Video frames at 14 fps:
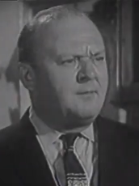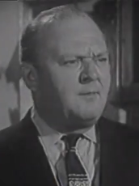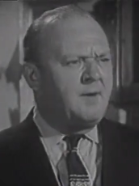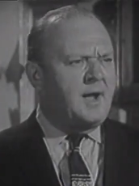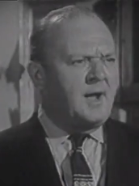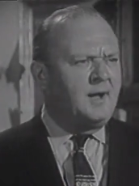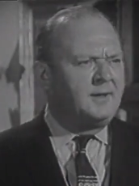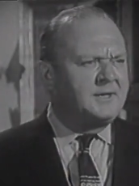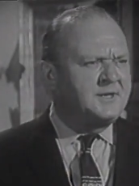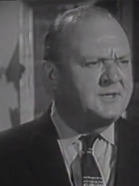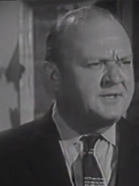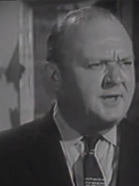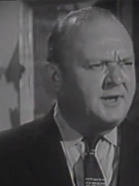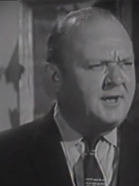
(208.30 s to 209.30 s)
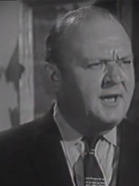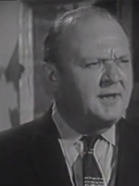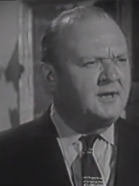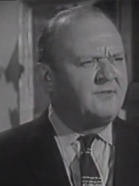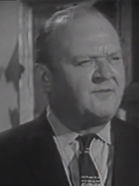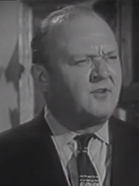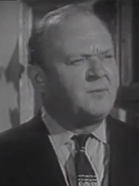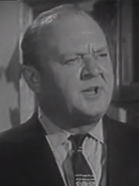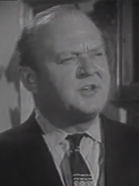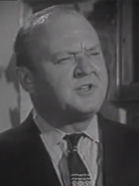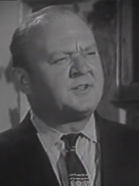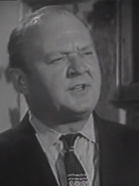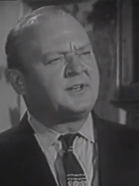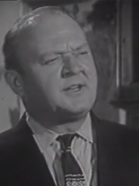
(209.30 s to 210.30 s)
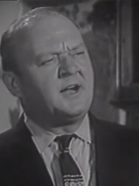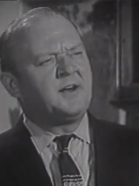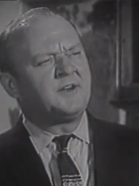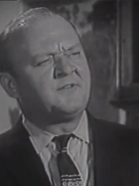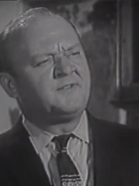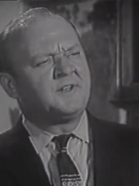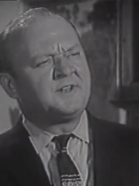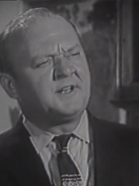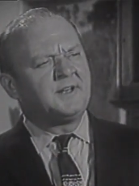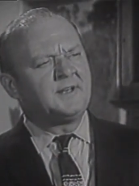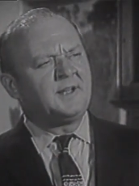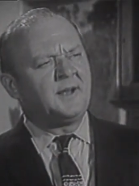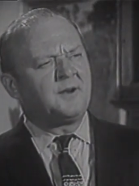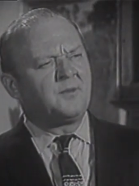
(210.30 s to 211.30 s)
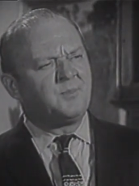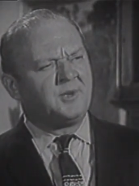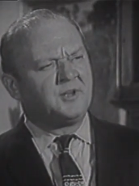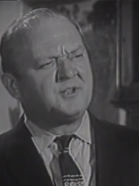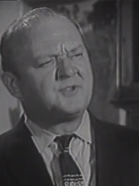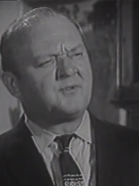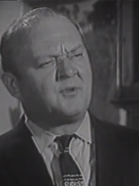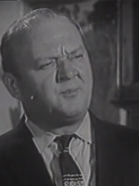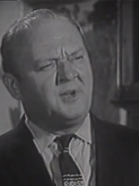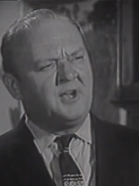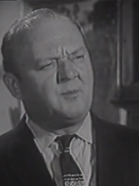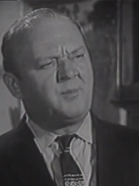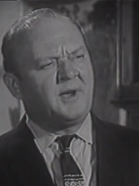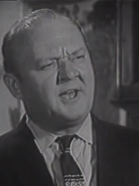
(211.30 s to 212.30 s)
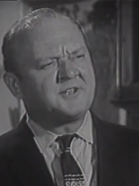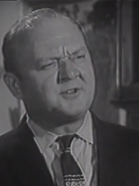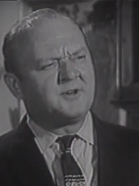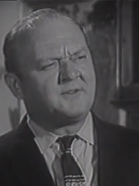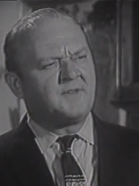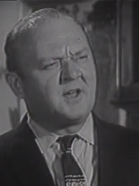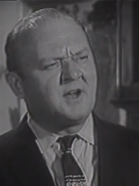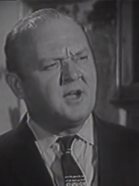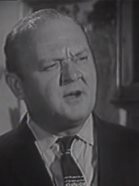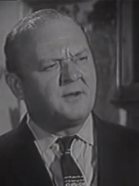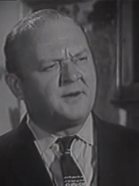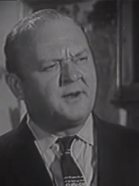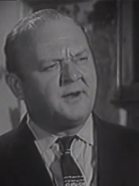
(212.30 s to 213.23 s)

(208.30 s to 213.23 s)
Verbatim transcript: Well, he said he had information that counterfeit $10 bills were being passed over the counter